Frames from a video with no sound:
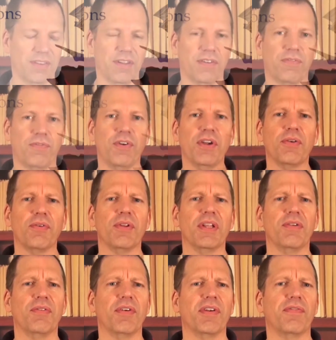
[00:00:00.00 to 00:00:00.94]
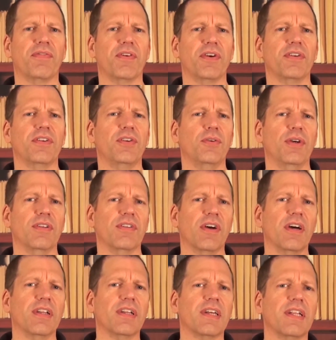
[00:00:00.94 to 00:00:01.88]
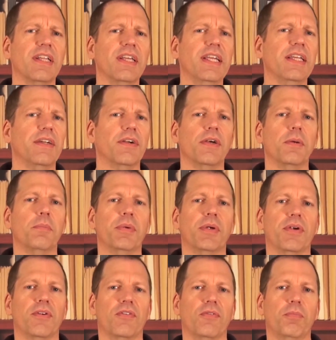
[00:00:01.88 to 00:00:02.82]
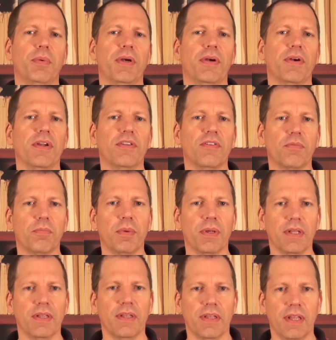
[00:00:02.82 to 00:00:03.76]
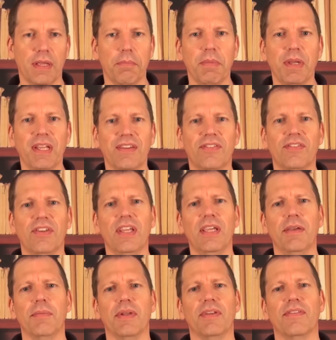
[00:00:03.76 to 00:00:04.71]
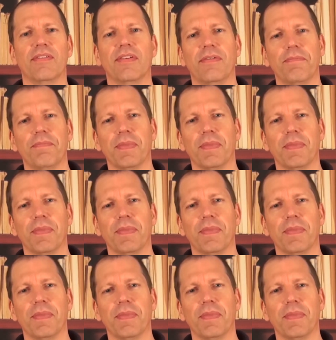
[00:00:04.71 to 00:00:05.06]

they're frequently referred to as unclean or impure spirits, but it means demons.